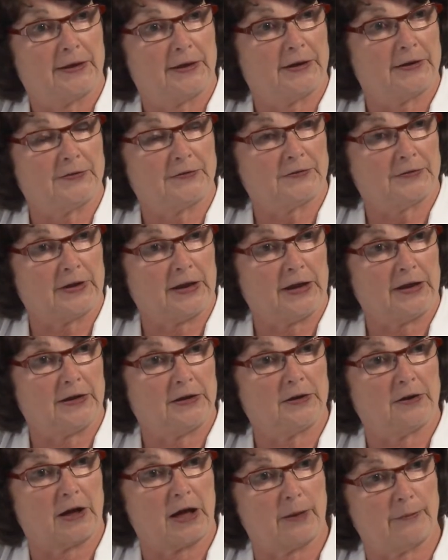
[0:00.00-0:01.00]
and say,
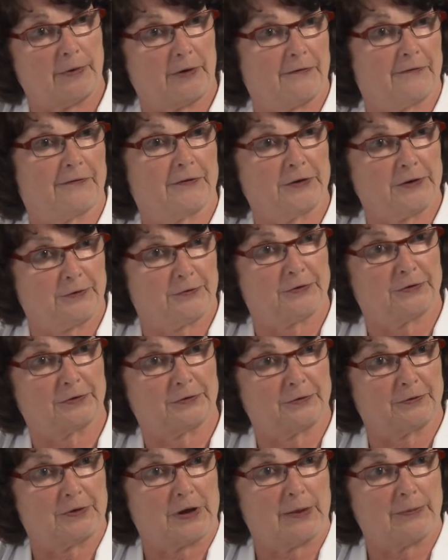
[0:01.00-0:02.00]
how about for you
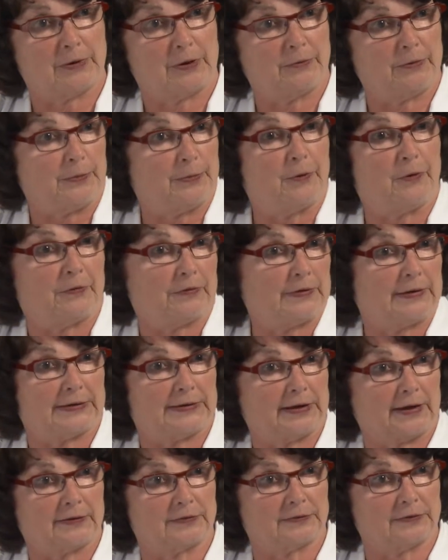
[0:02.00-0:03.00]
two? How about we both get
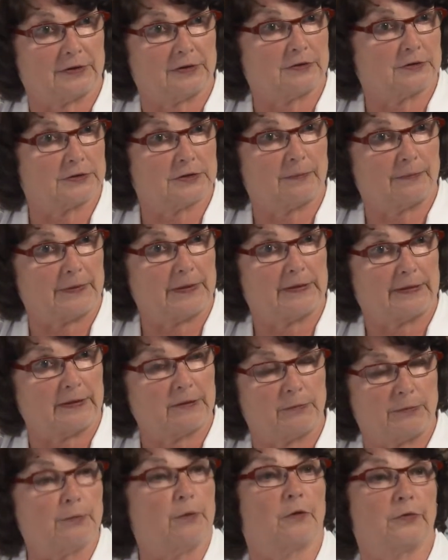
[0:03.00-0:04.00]
tested or something?
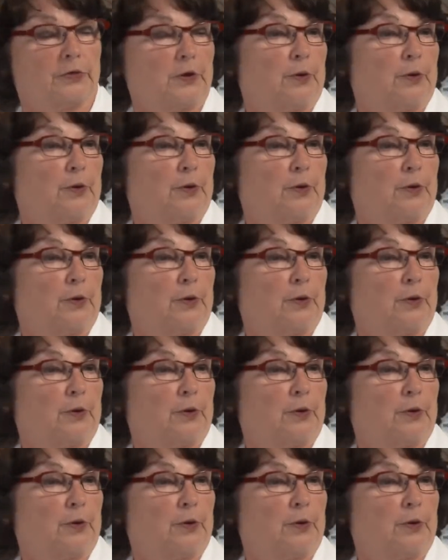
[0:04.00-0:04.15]
We both